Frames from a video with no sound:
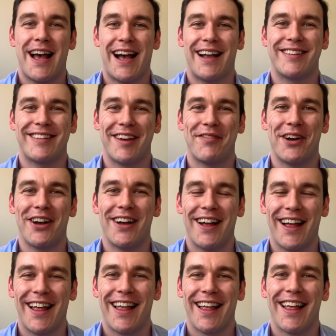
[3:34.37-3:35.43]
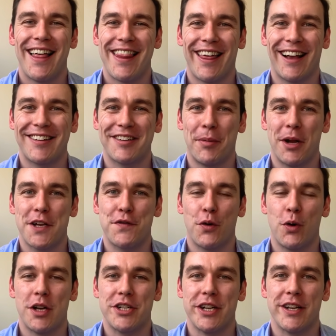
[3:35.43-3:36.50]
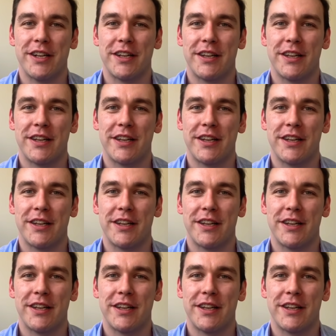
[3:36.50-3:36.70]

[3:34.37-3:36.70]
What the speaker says: as ever, thanks so much for watching.